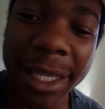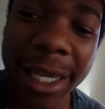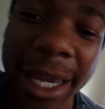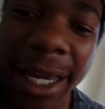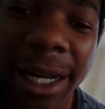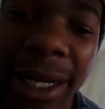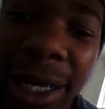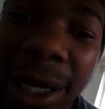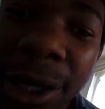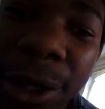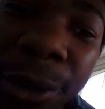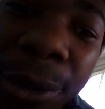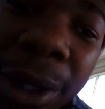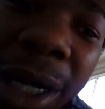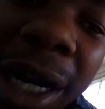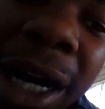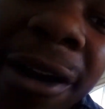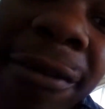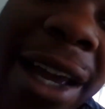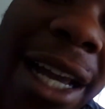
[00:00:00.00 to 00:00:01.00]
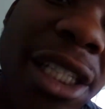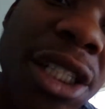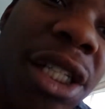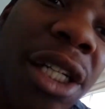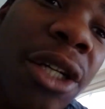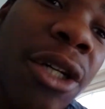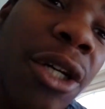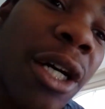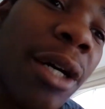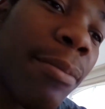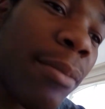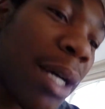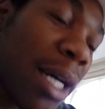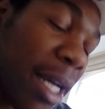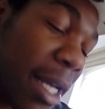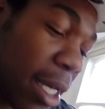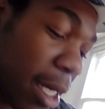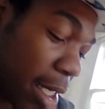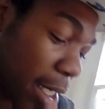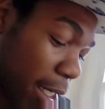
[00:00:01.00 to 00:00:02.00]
the air now. I've actually got my